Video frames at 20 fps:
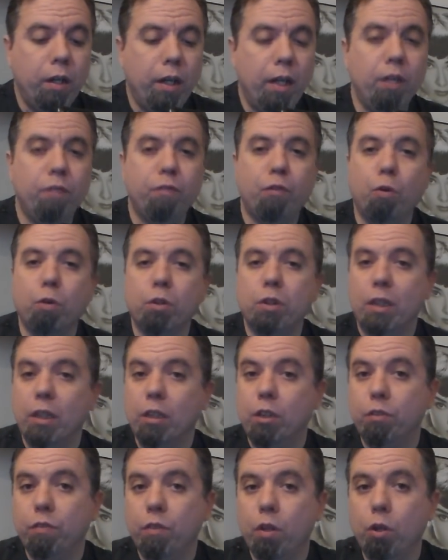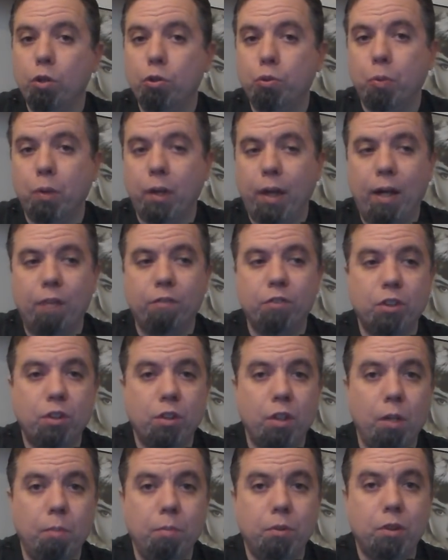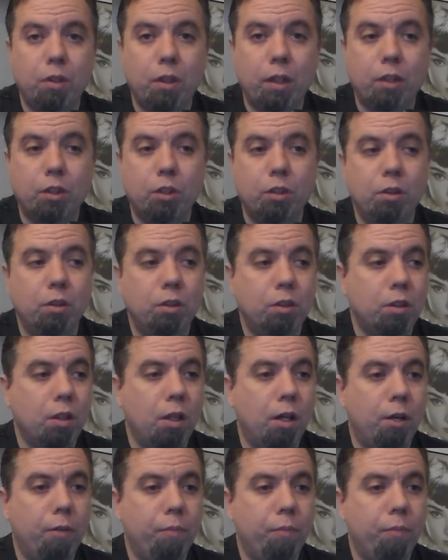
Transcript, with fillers: And of course each of those will have subsections,